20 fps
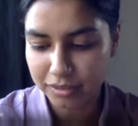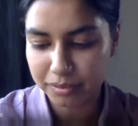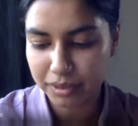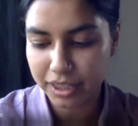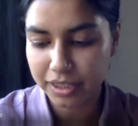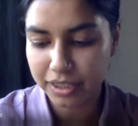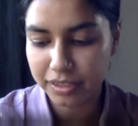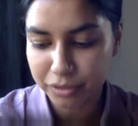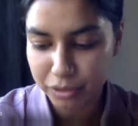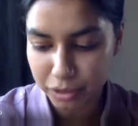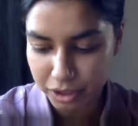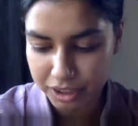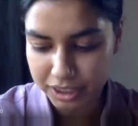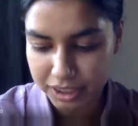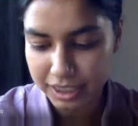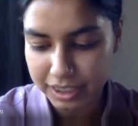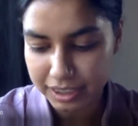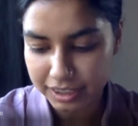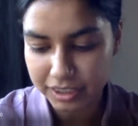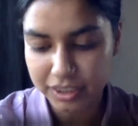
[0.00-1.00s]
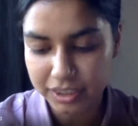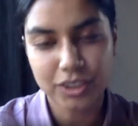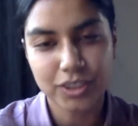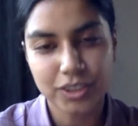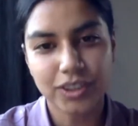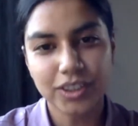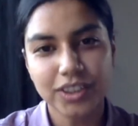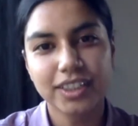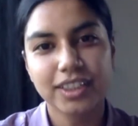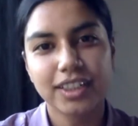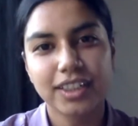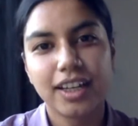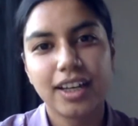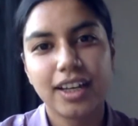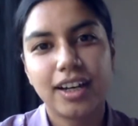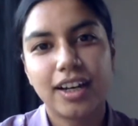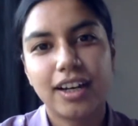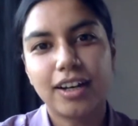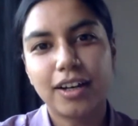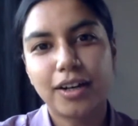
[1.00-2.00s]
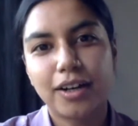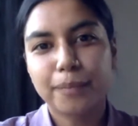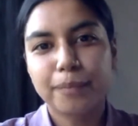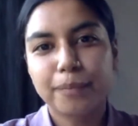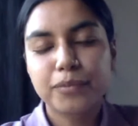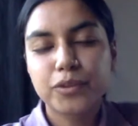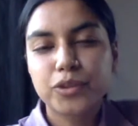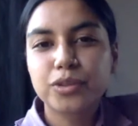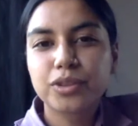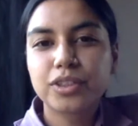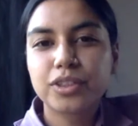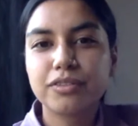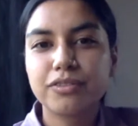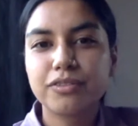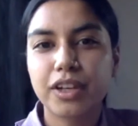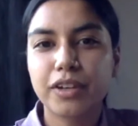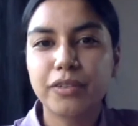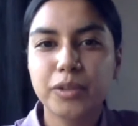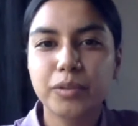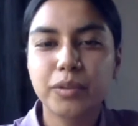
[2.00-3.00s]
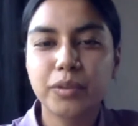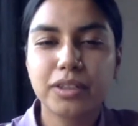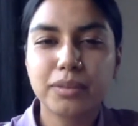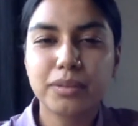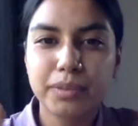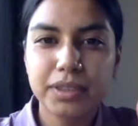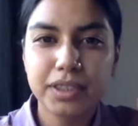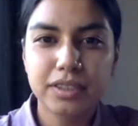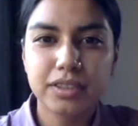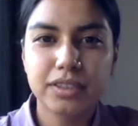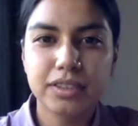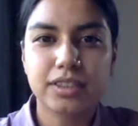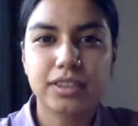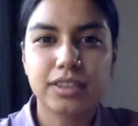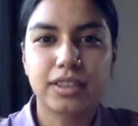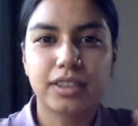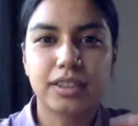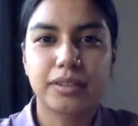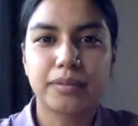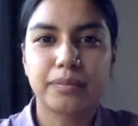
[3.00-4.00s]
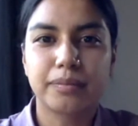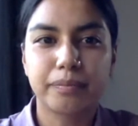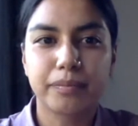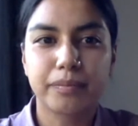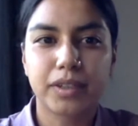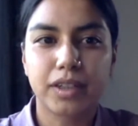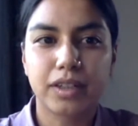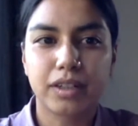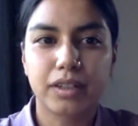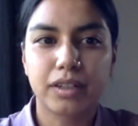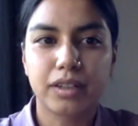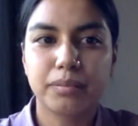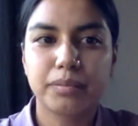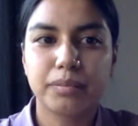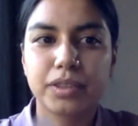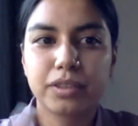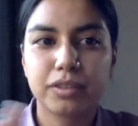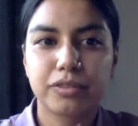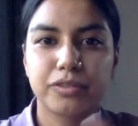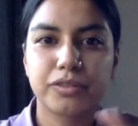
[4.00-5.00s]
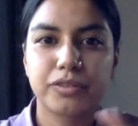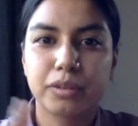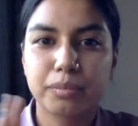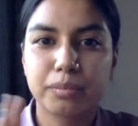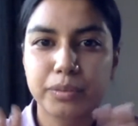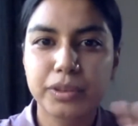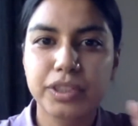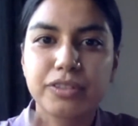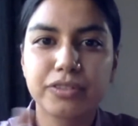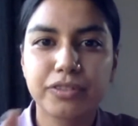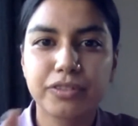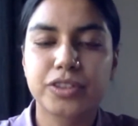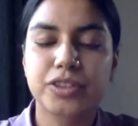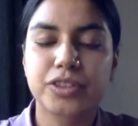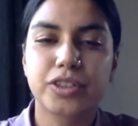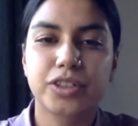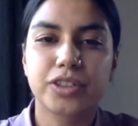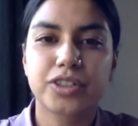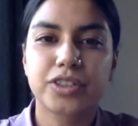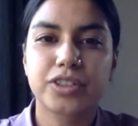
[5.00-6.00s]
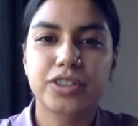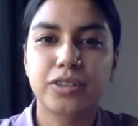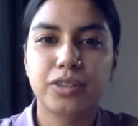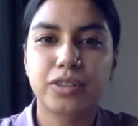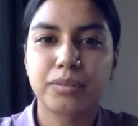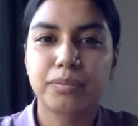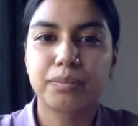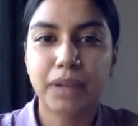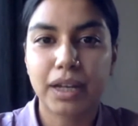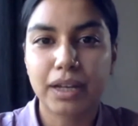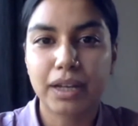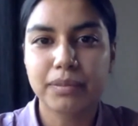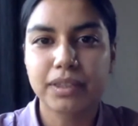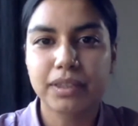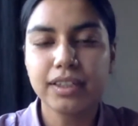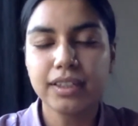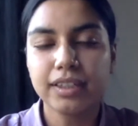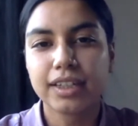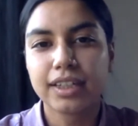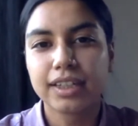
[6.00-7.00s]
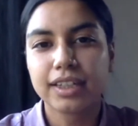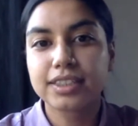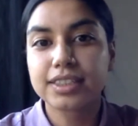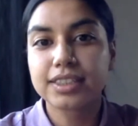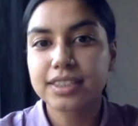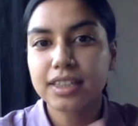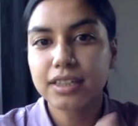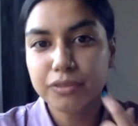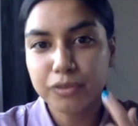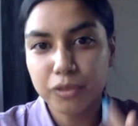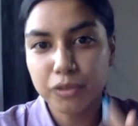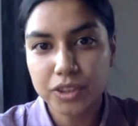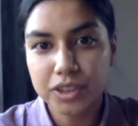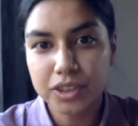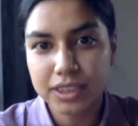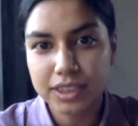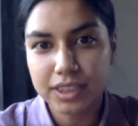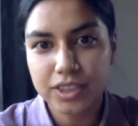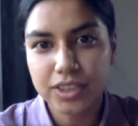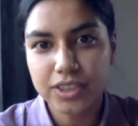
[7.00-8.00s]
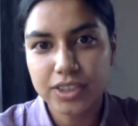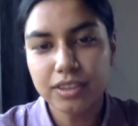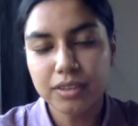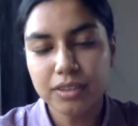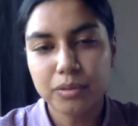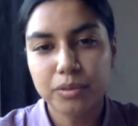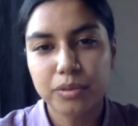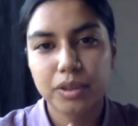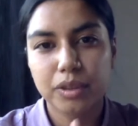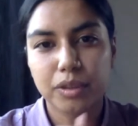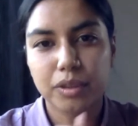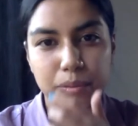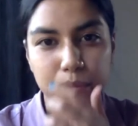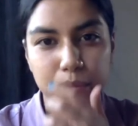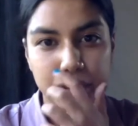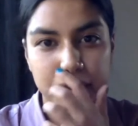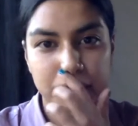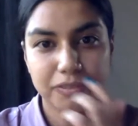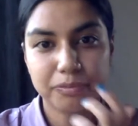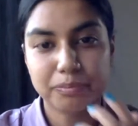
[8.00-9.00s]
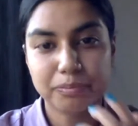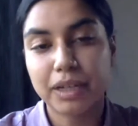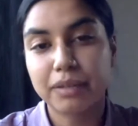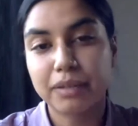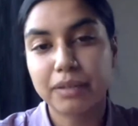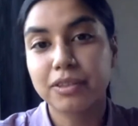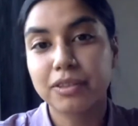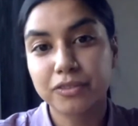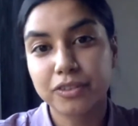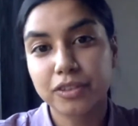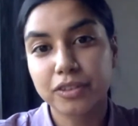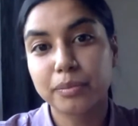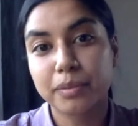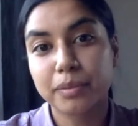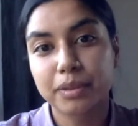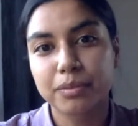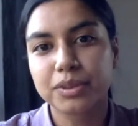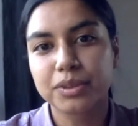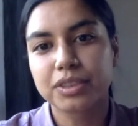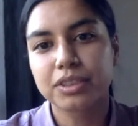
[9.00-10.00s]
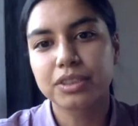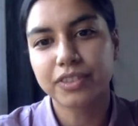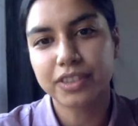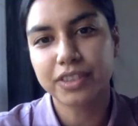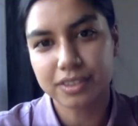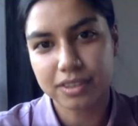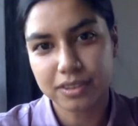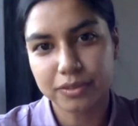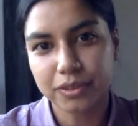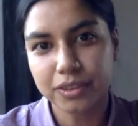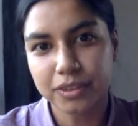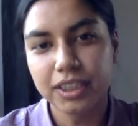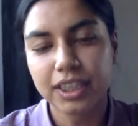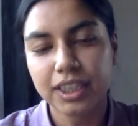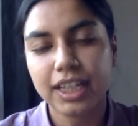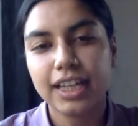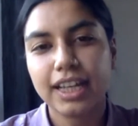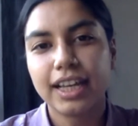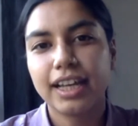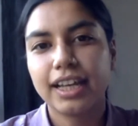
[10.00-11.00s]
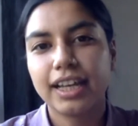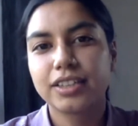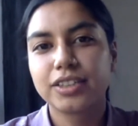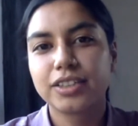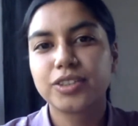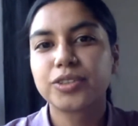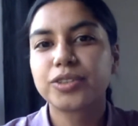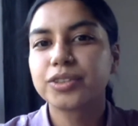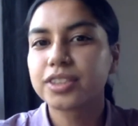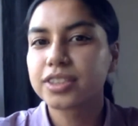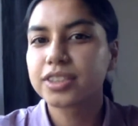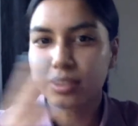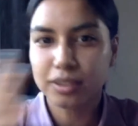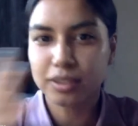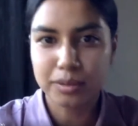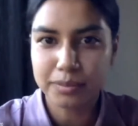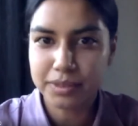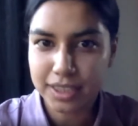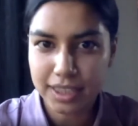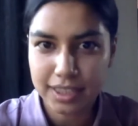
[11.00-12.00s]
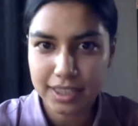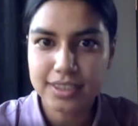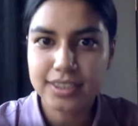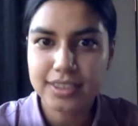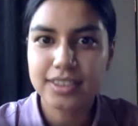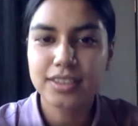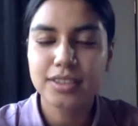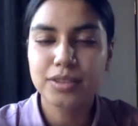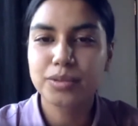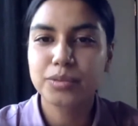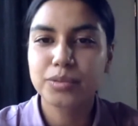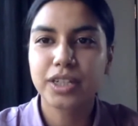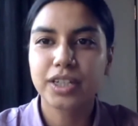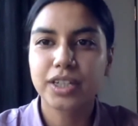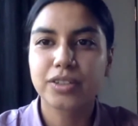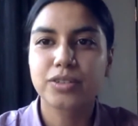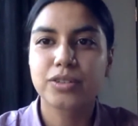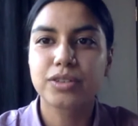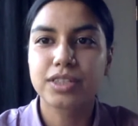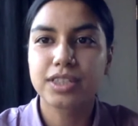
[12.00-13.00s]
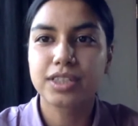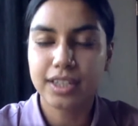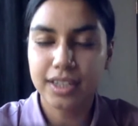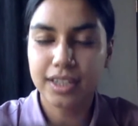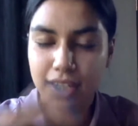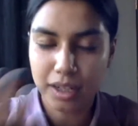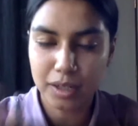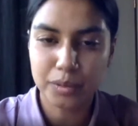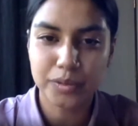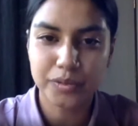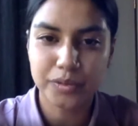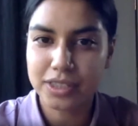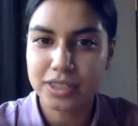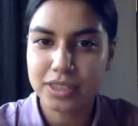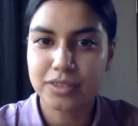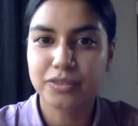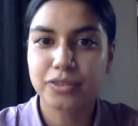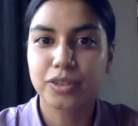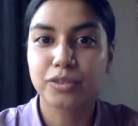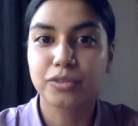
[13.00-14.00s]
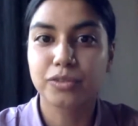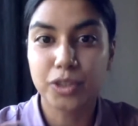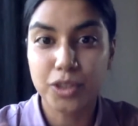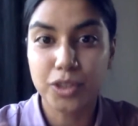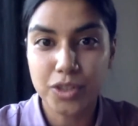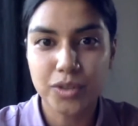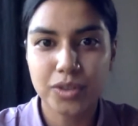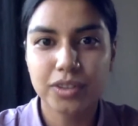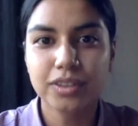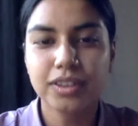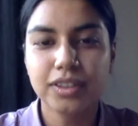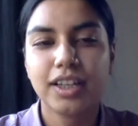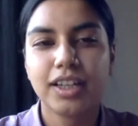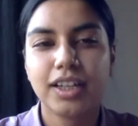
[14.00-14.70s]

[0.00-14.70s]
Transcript: and for attending the talk. Um, to give everyone a bit um, a bit of a brief introduction on Pame, this is our fourth edition. We're, we're the Pame Film and Music Festival, and due to the circumstances, we had to take our festival virtual.